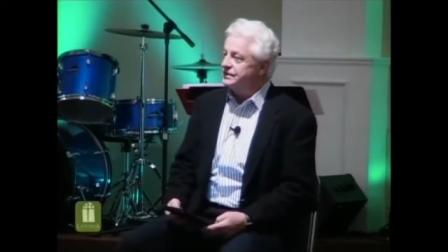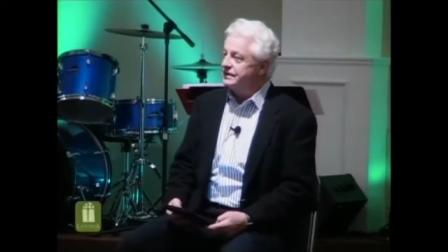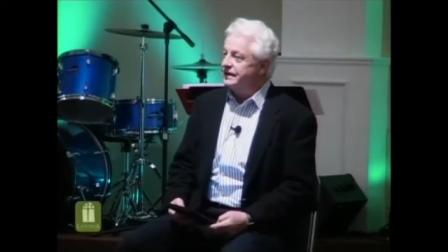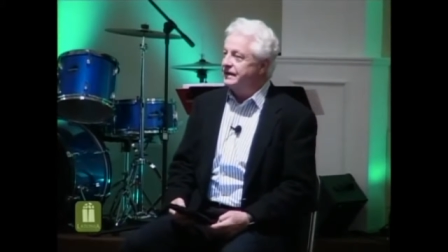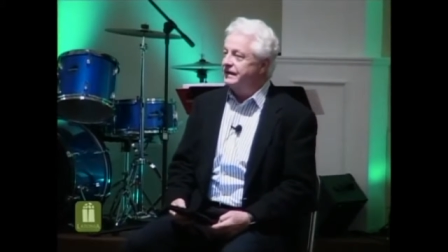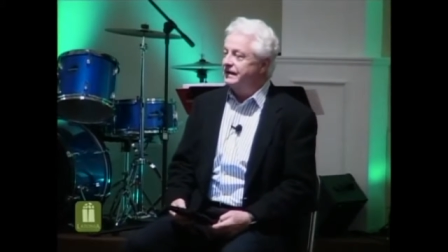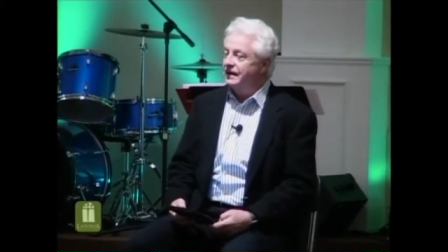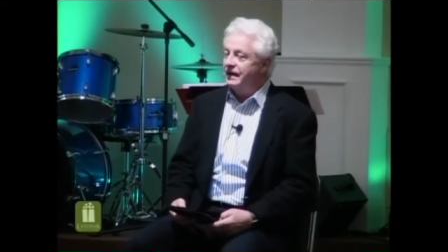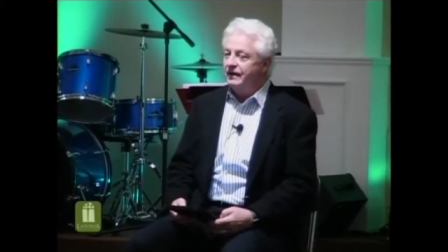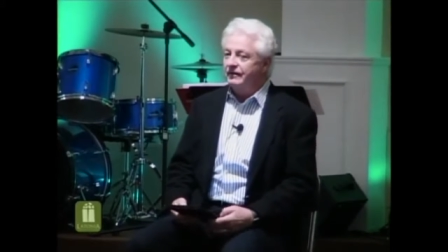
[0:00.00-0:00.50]

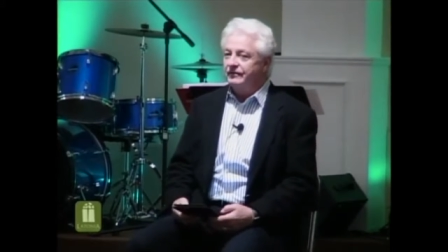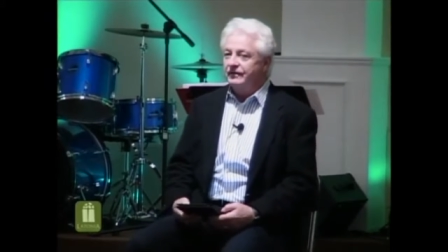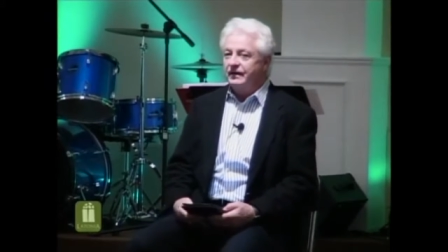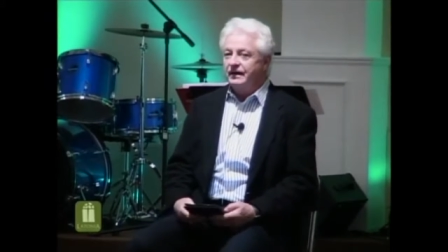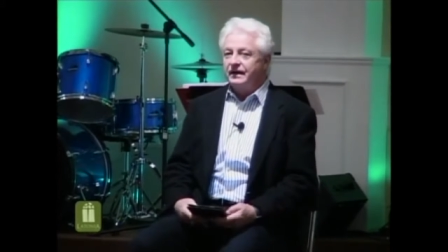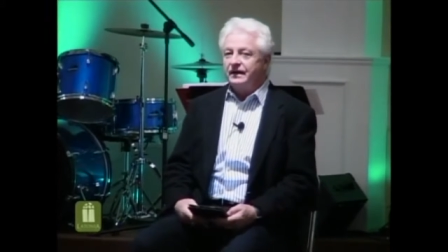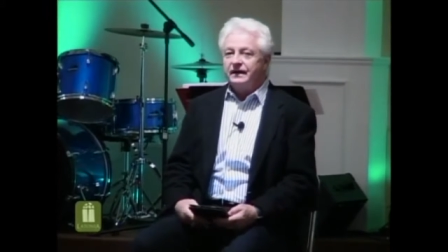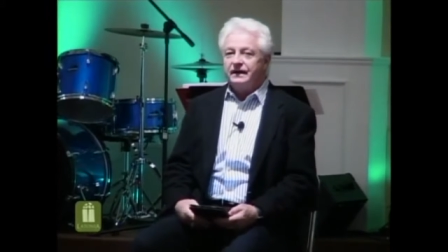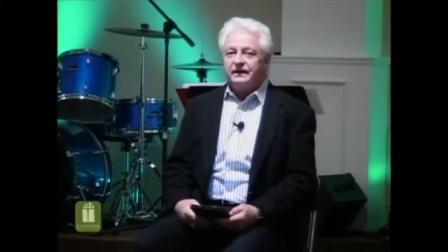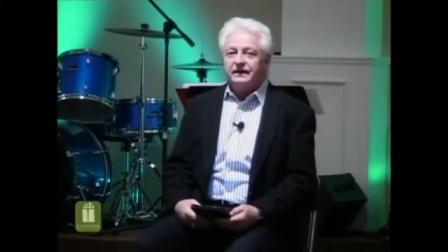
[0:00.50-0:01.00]
He loved
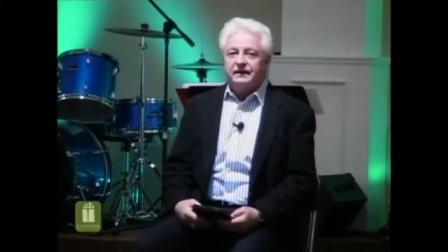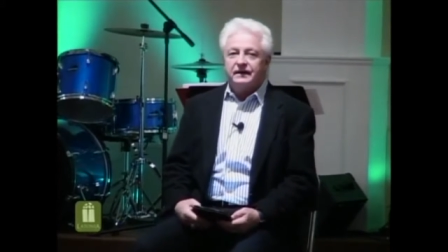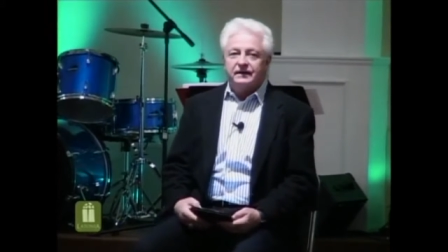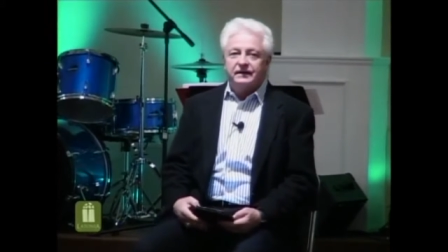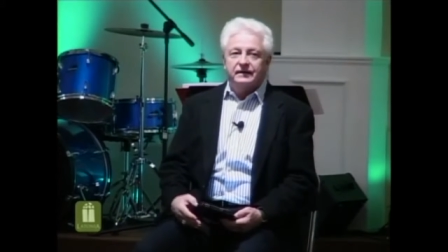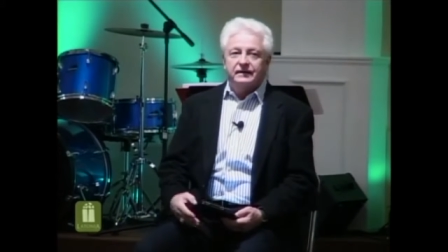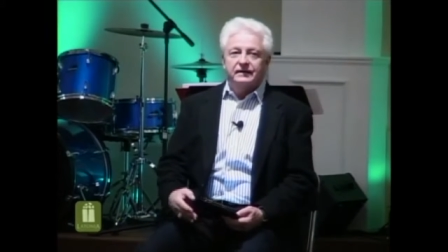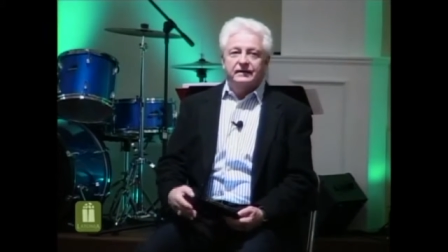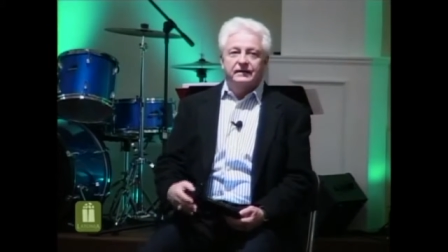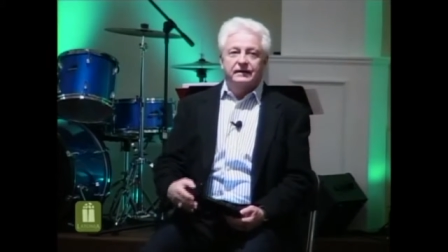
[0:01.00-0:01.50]

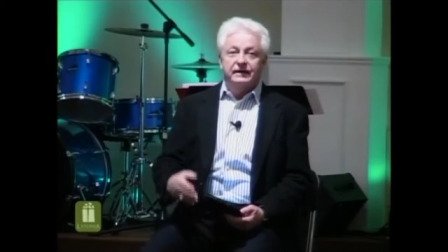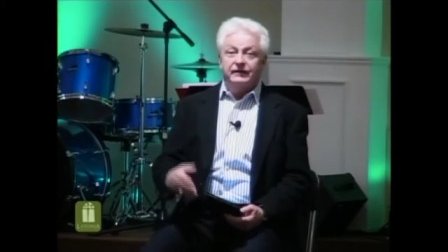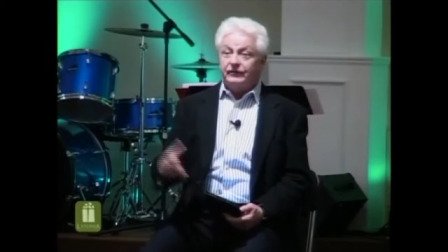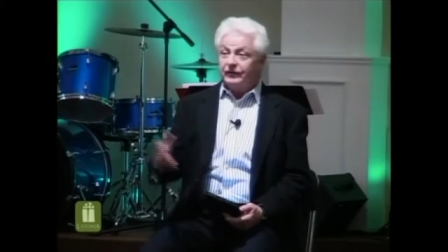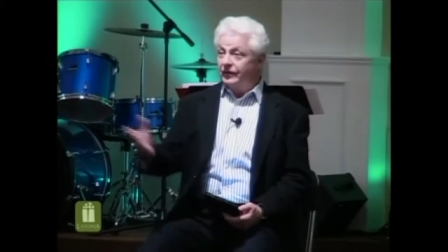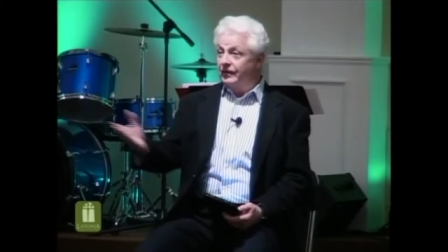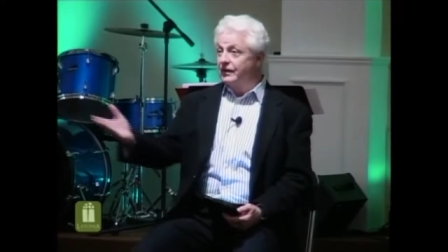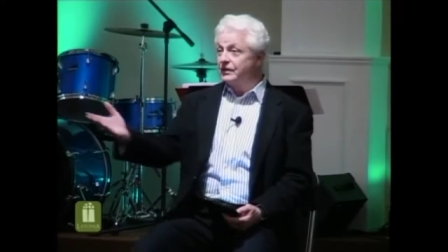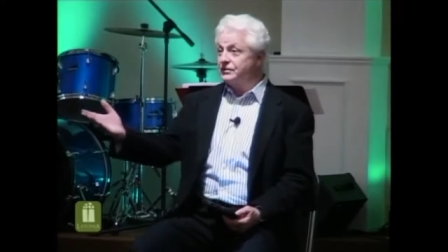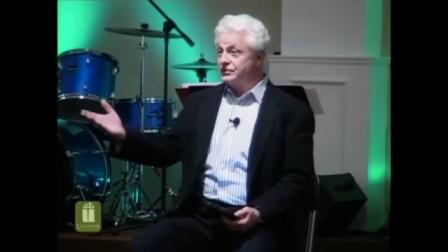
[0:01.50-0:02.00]

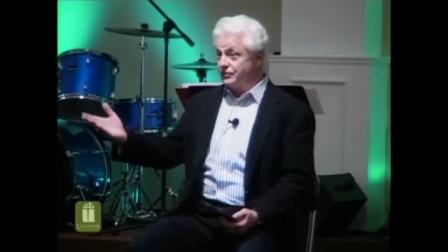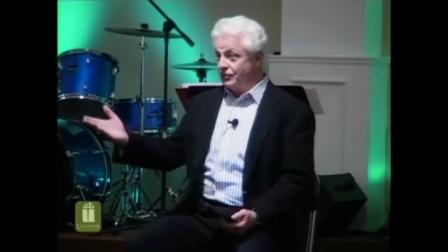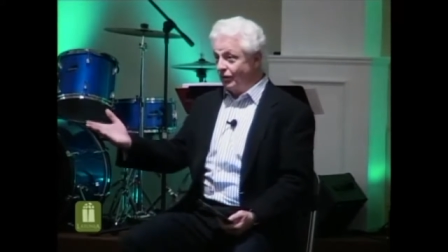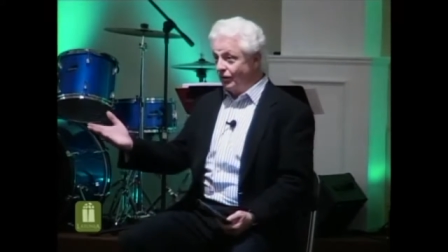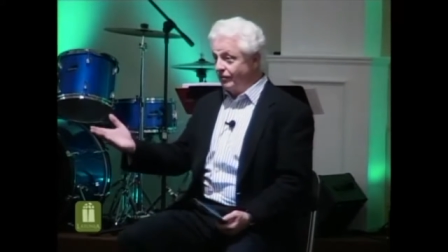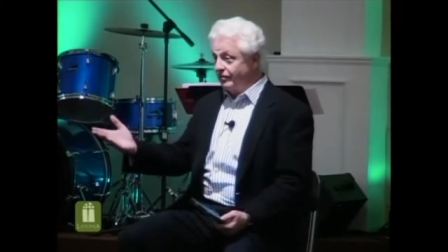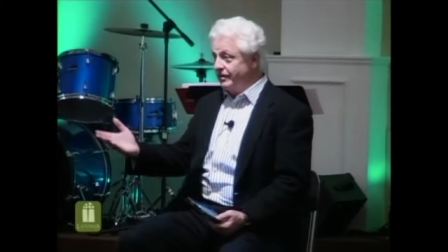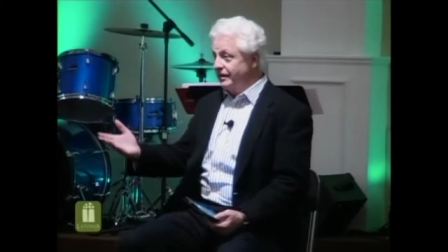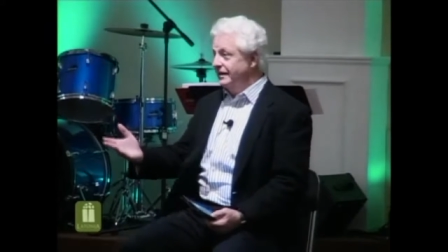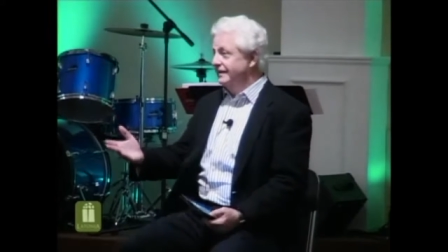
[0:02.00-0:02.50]
even the
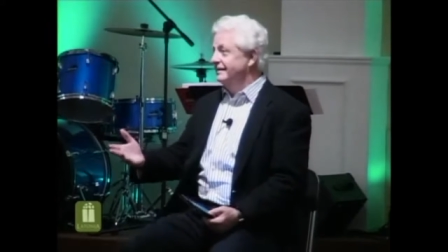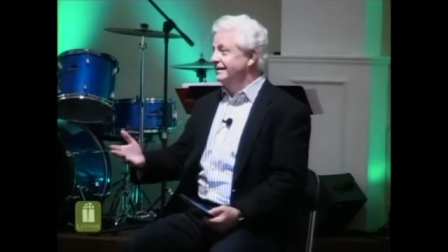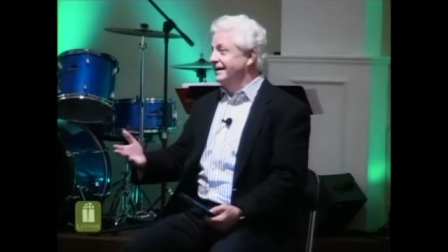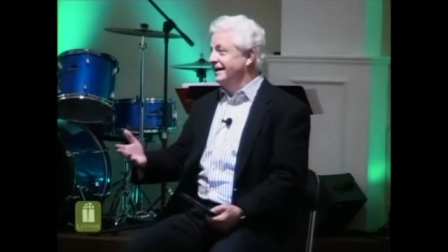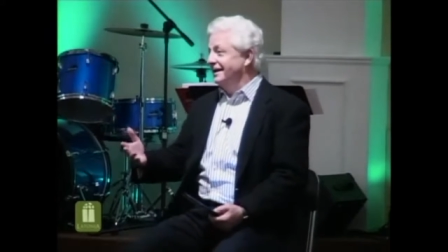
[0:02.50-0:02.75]
sermon,